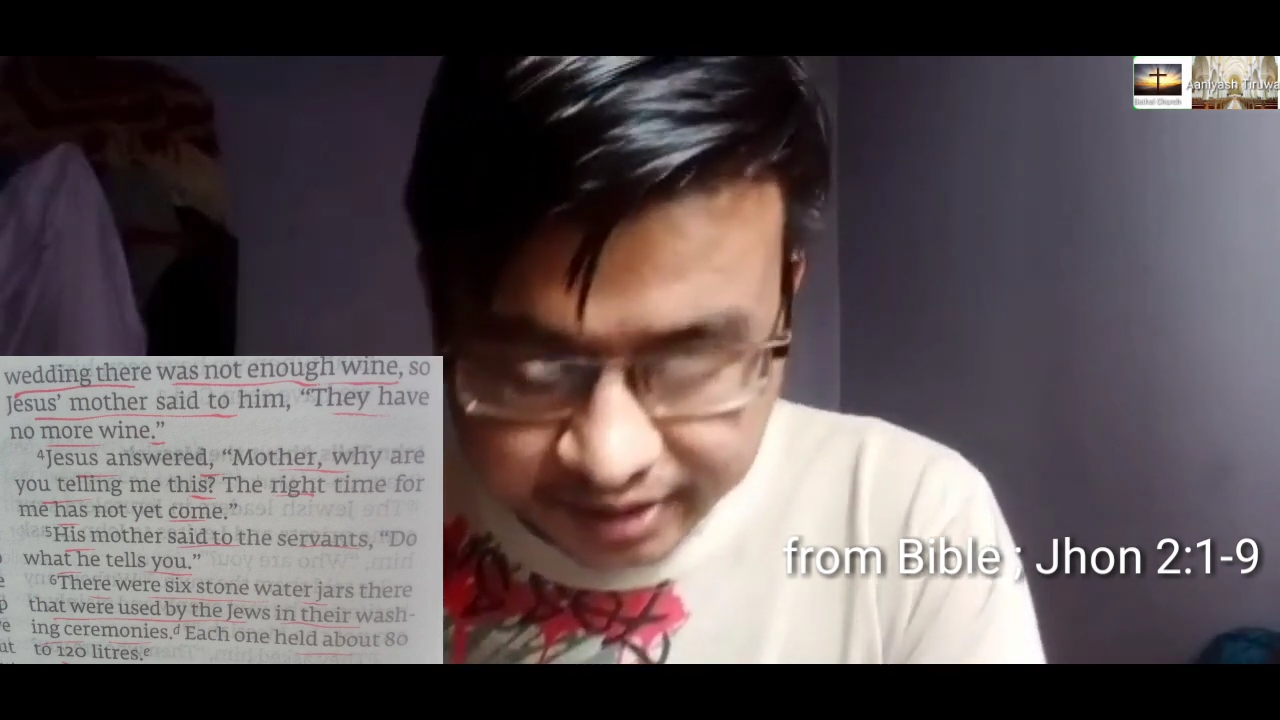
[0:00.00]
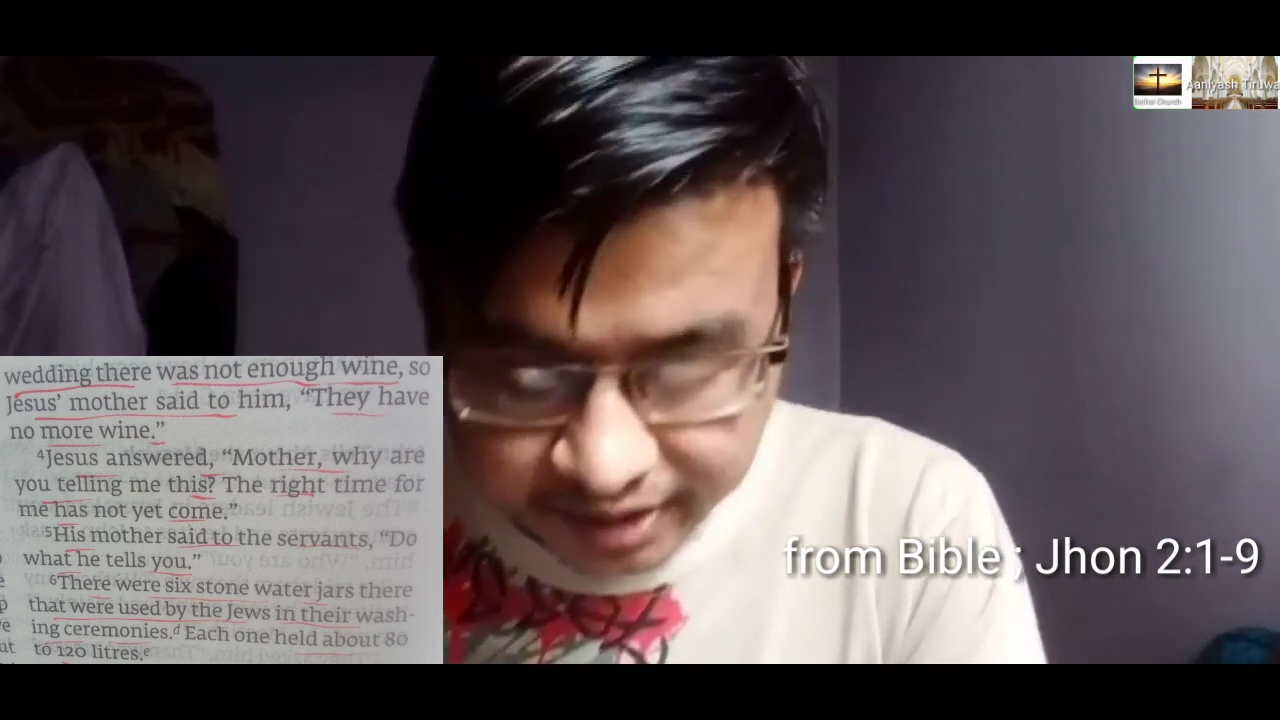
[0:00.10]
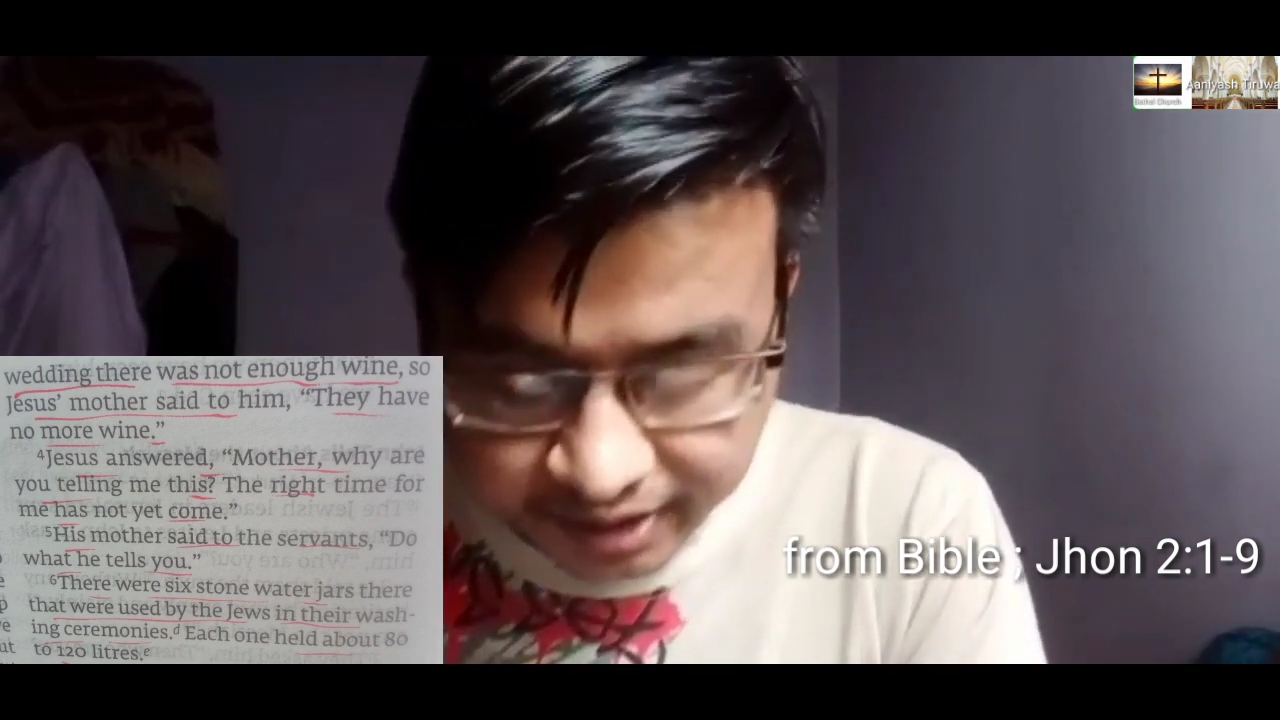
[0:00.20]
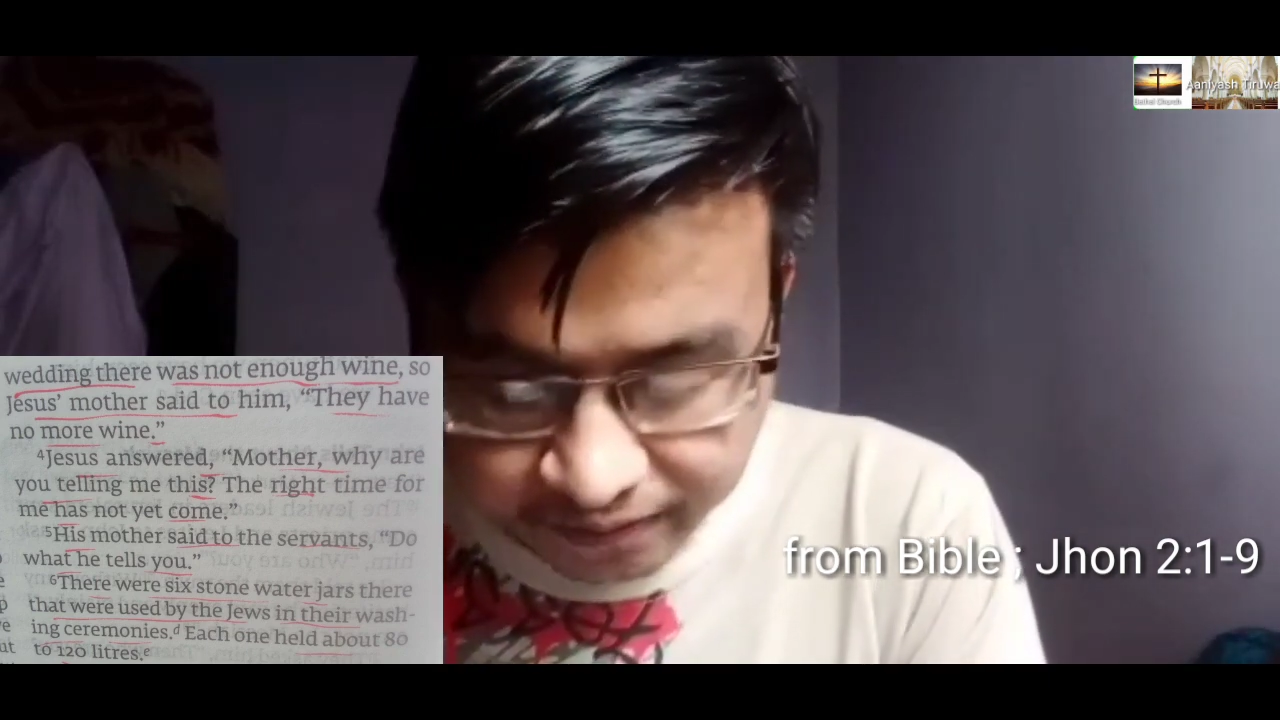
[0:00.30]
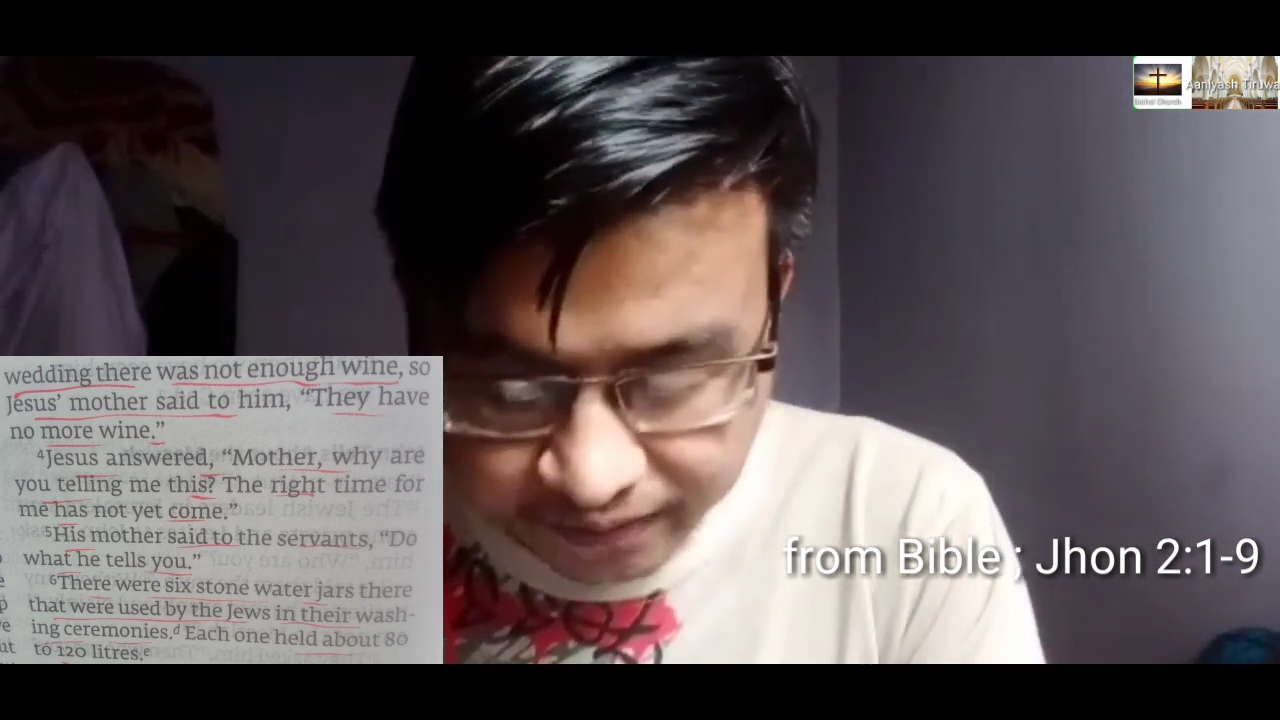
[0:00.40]

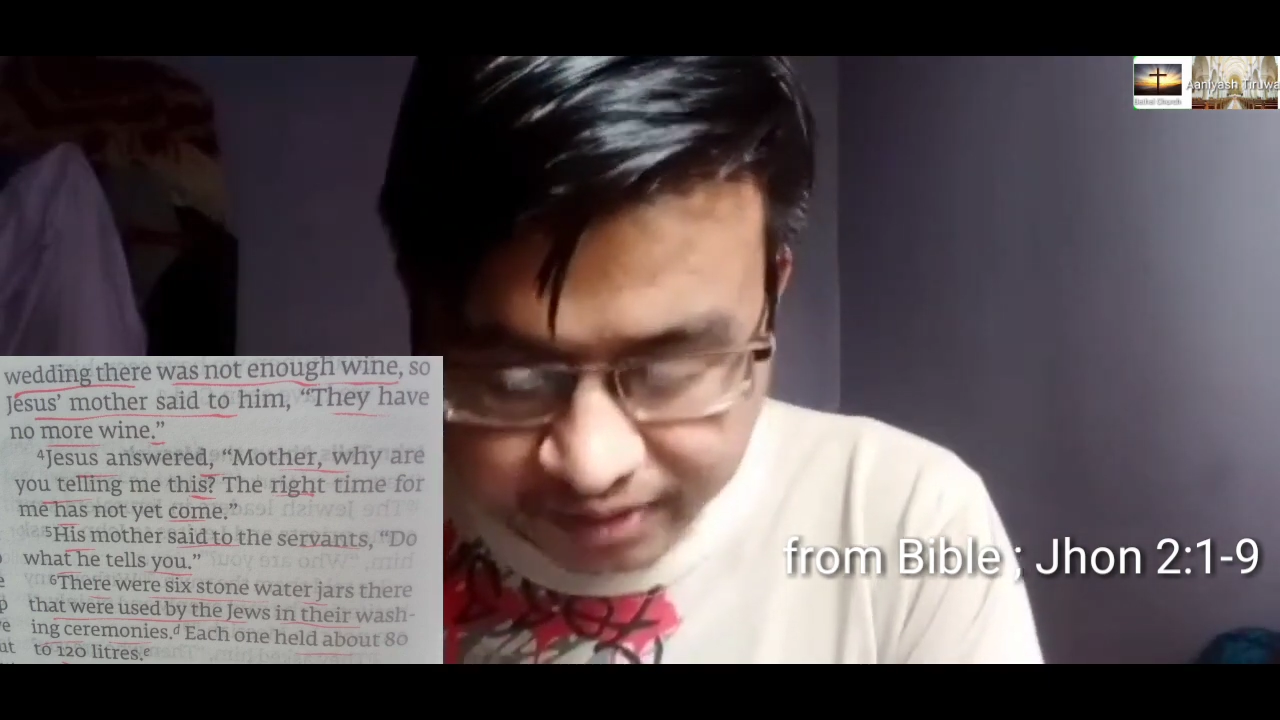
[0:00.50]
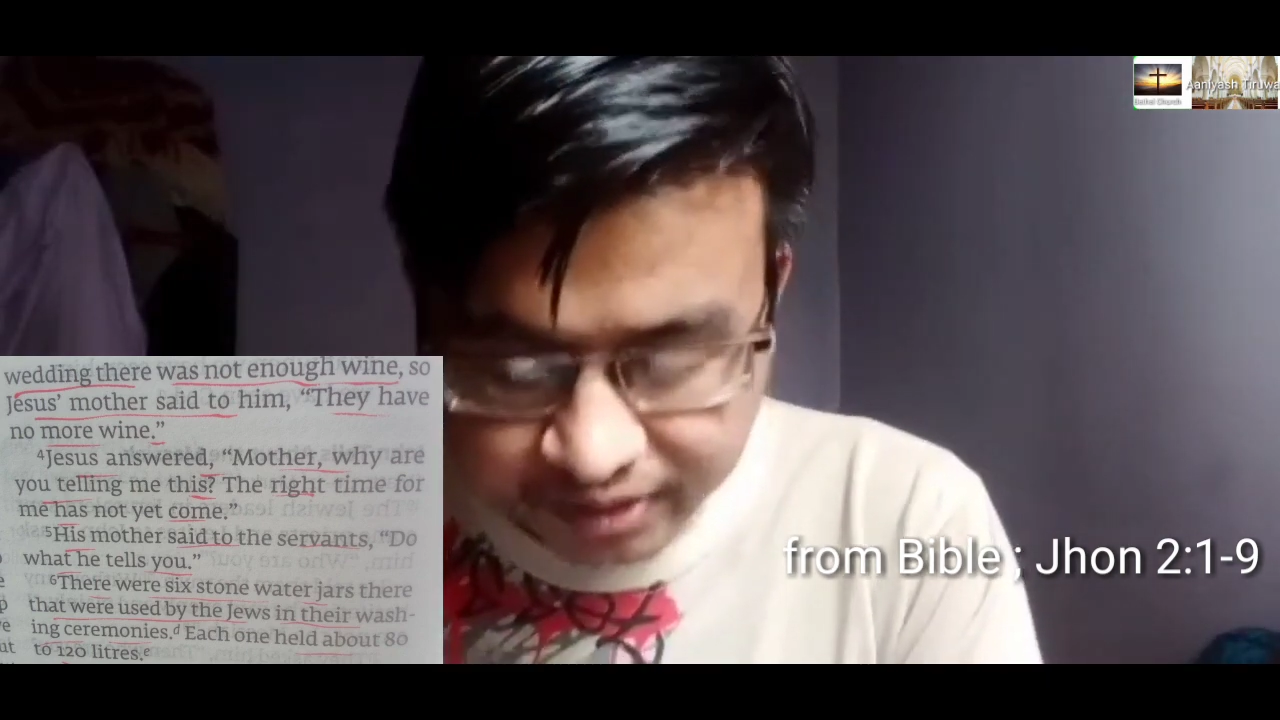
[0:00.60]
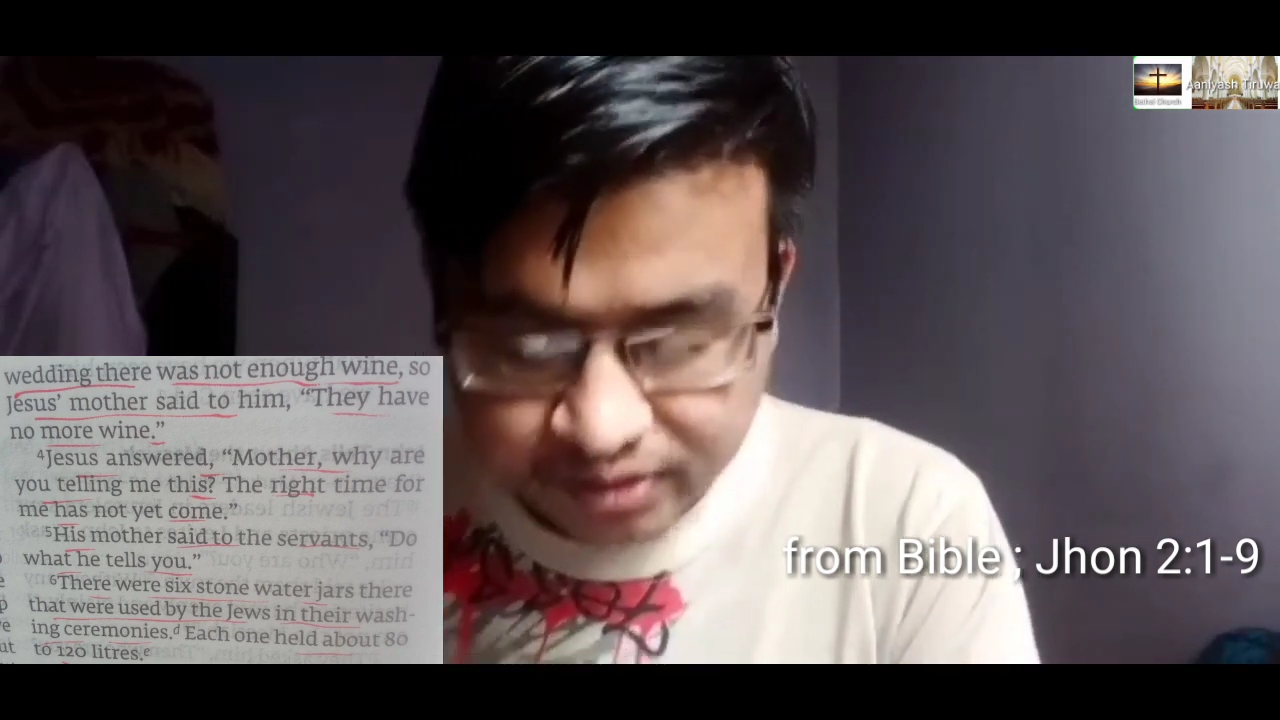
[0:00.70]
there for